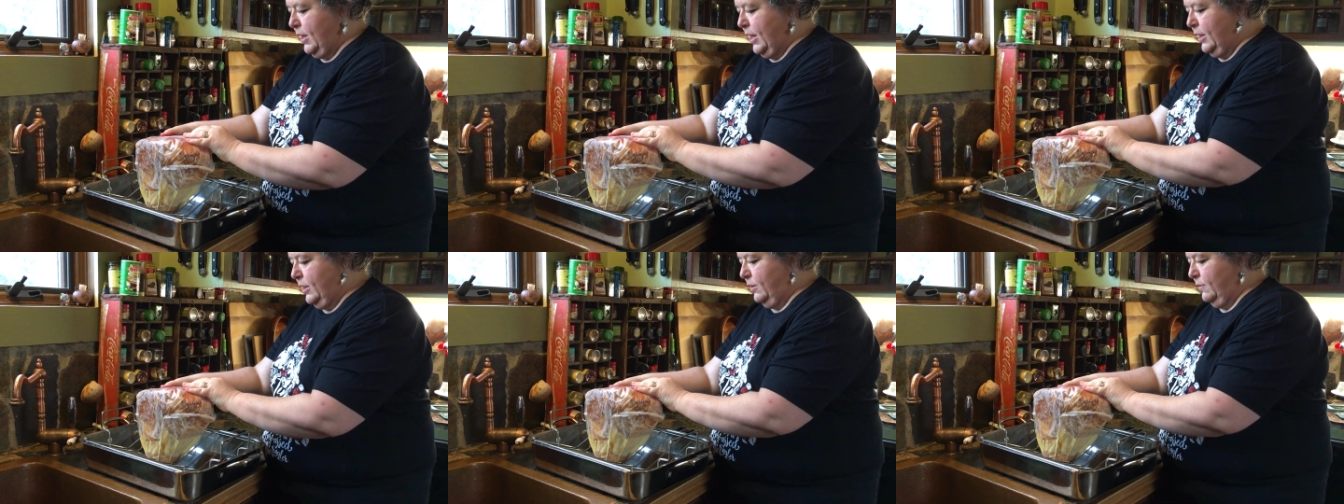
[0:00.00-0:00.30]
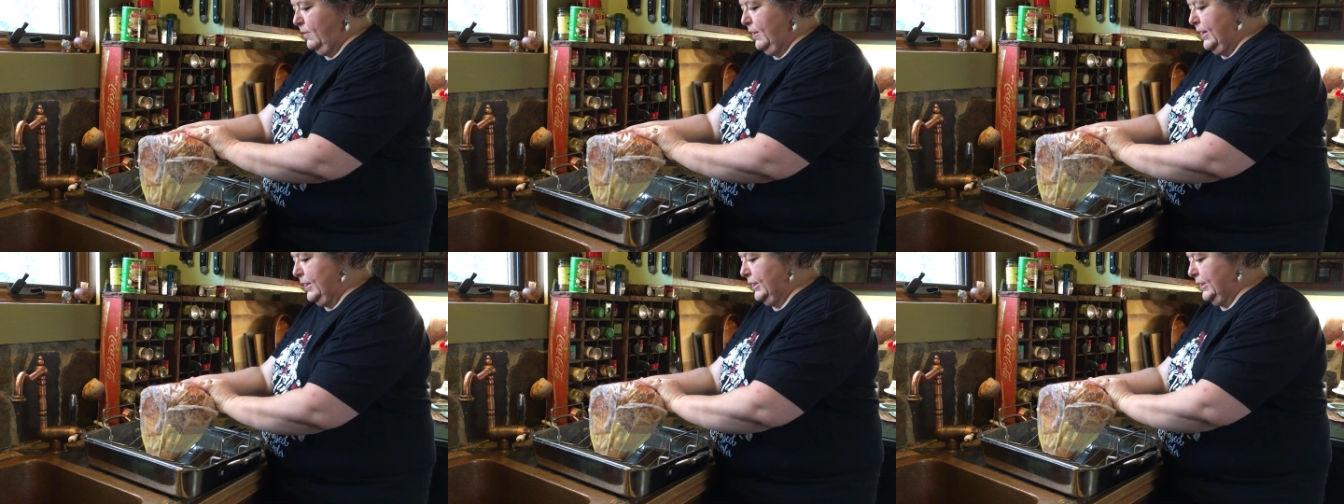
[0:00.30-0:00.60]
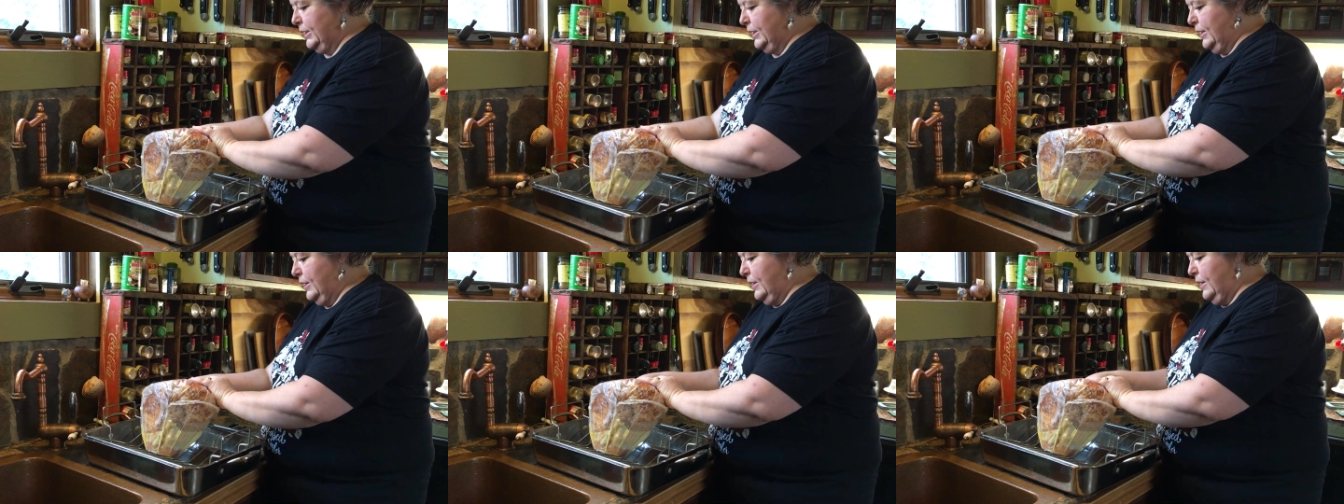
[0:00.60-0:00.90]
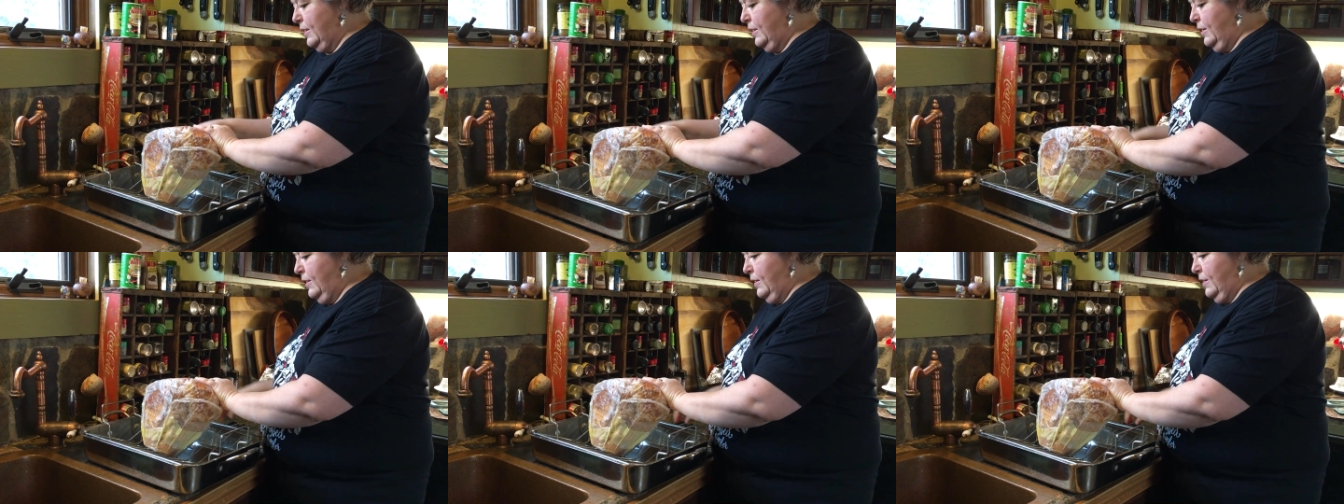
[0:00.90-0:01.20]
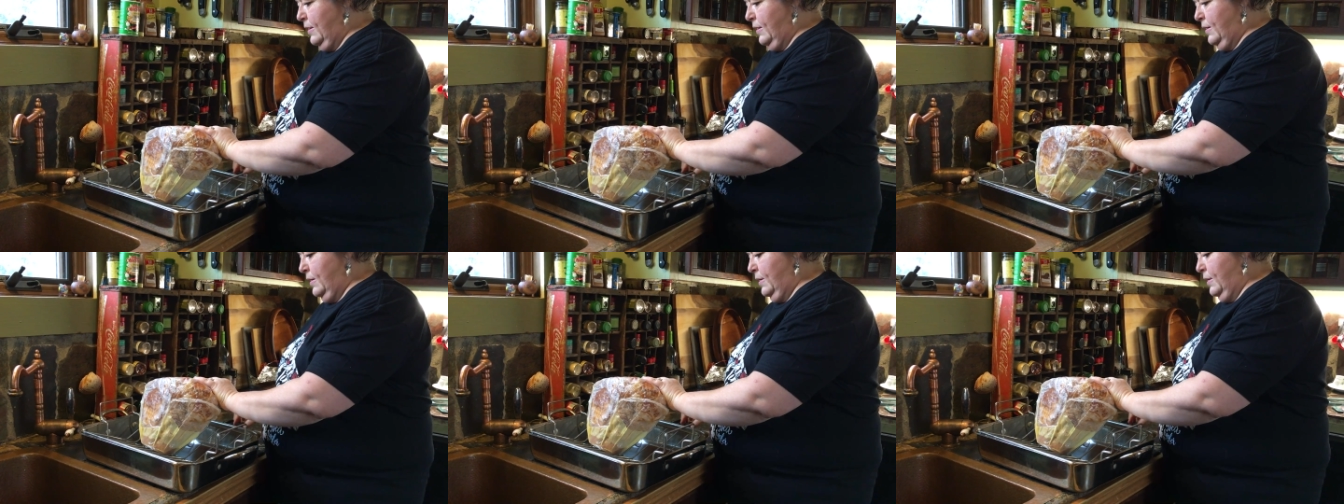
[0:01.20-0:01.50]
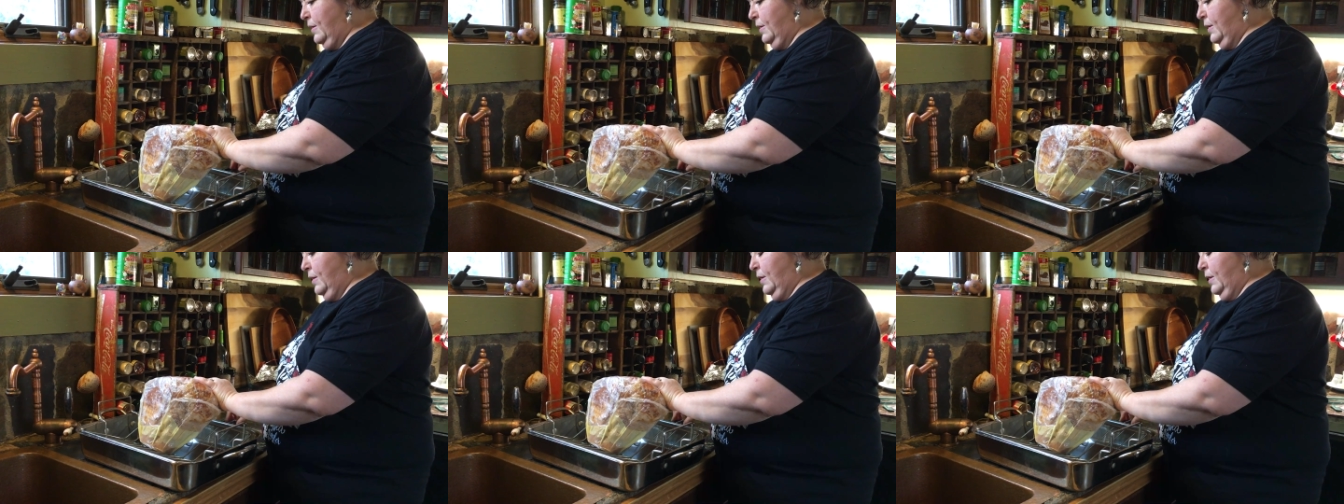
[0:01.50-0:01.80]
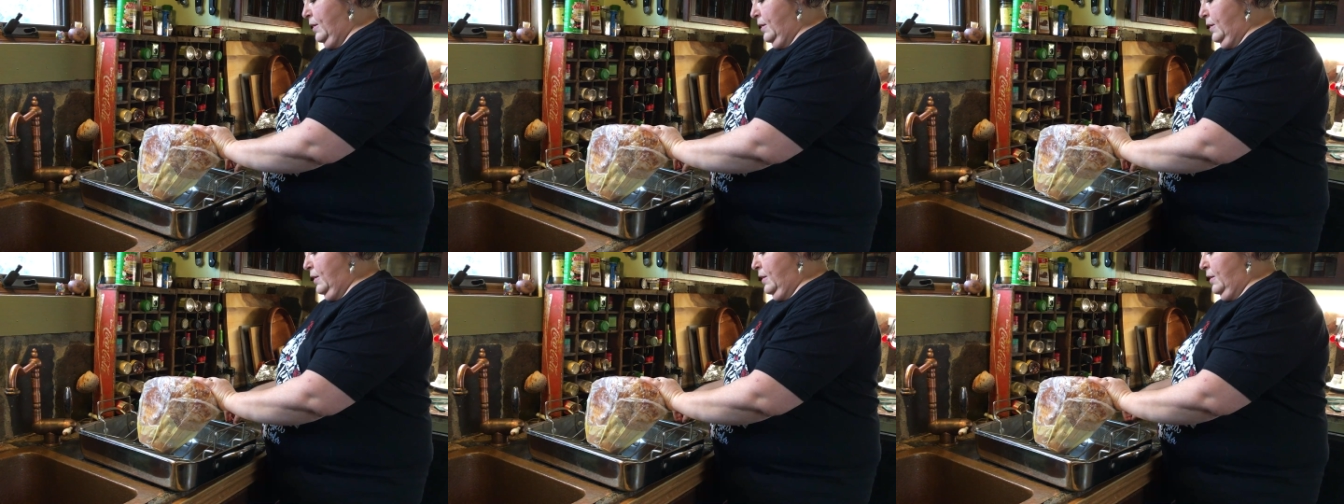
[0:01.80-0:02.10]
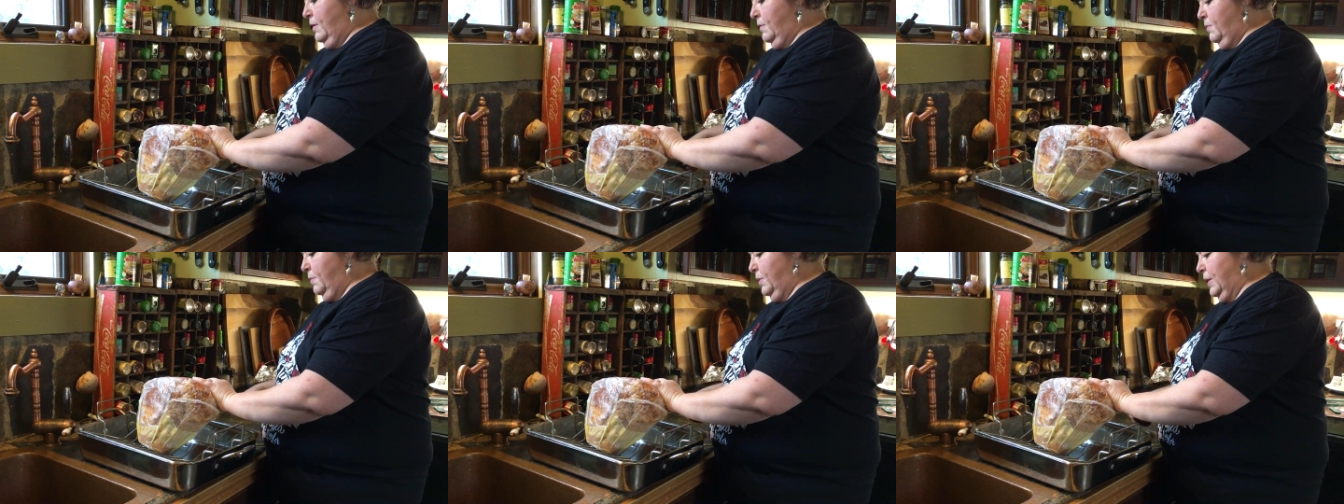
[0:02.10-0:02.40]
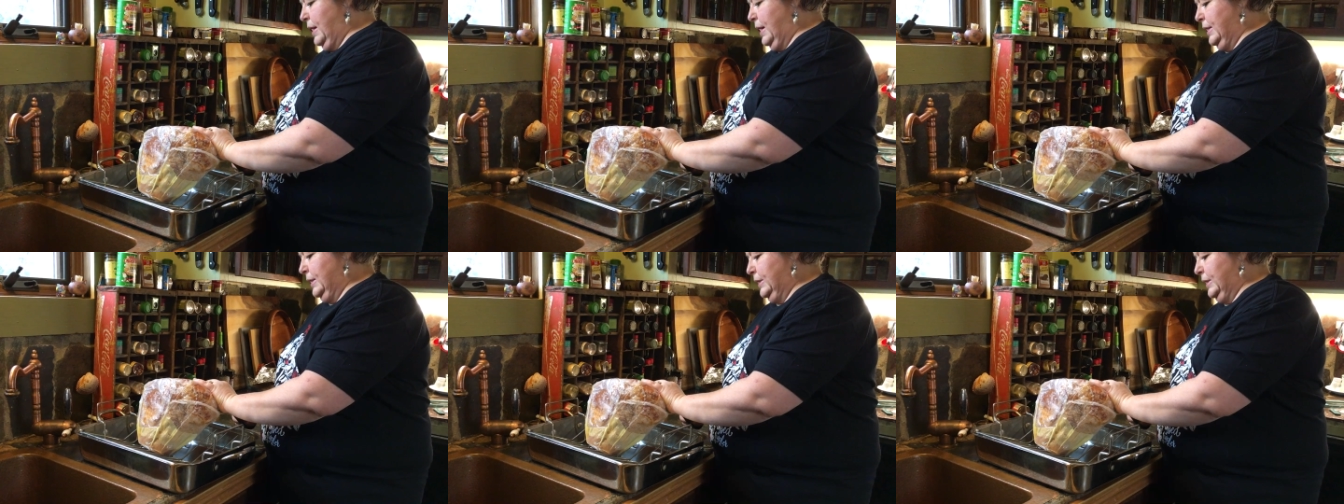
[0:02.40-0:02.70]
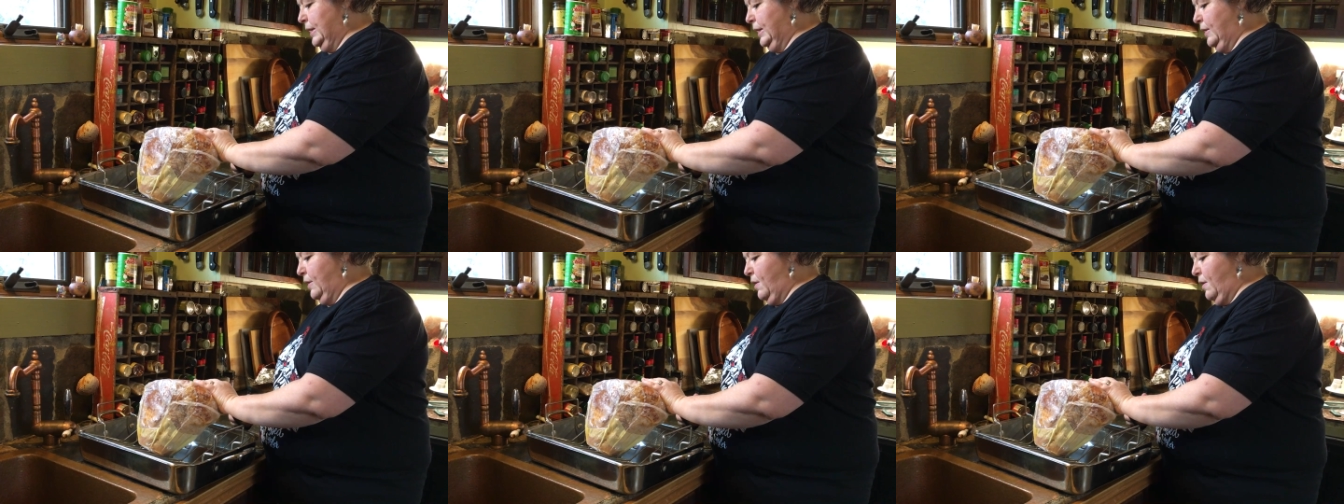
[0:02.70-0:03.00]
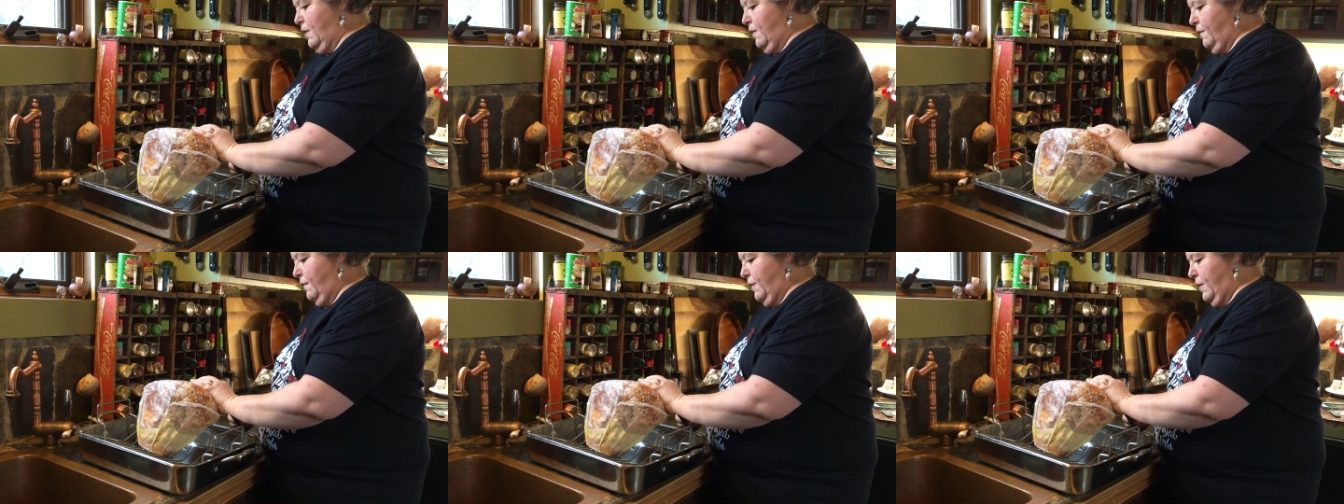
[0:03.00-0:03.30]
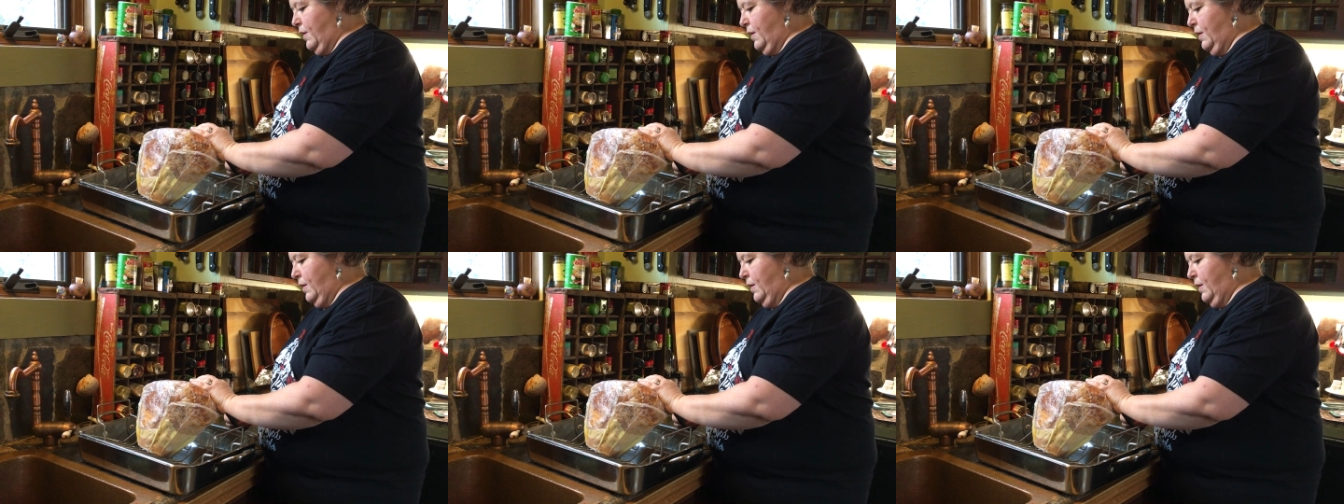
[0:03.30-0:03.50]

cut the rest of the plastic off.